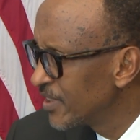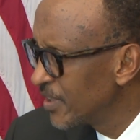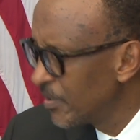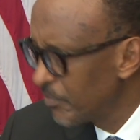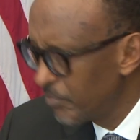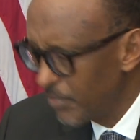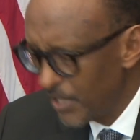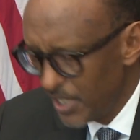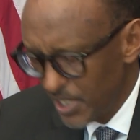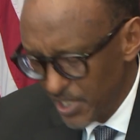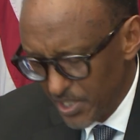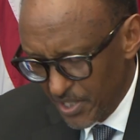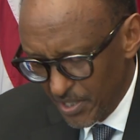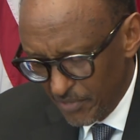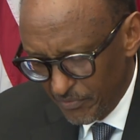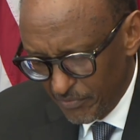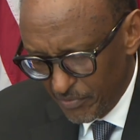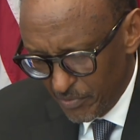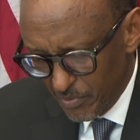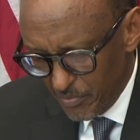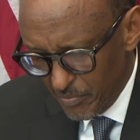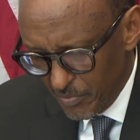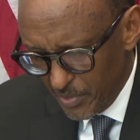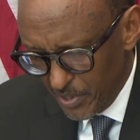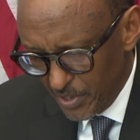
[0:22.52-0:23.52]
a pleasure
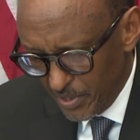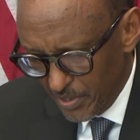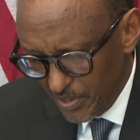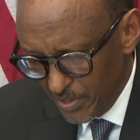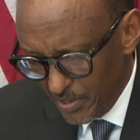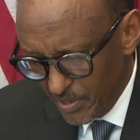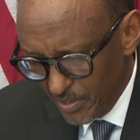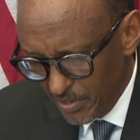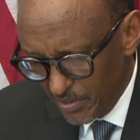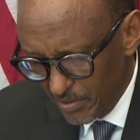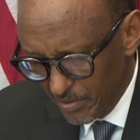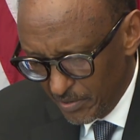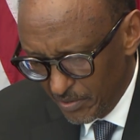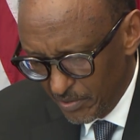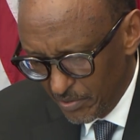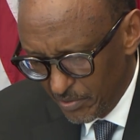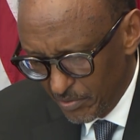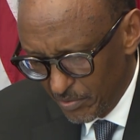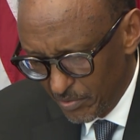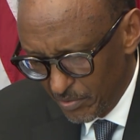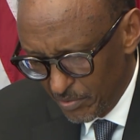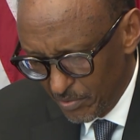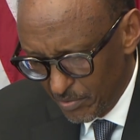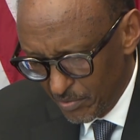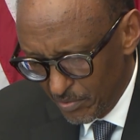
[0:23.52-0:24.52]
for me
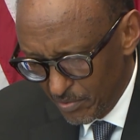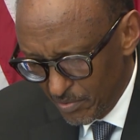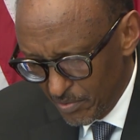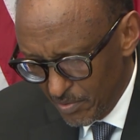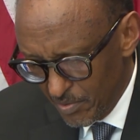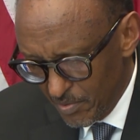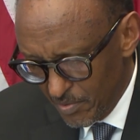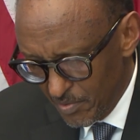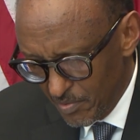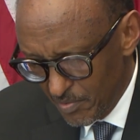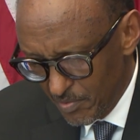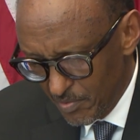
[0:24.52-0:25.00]
to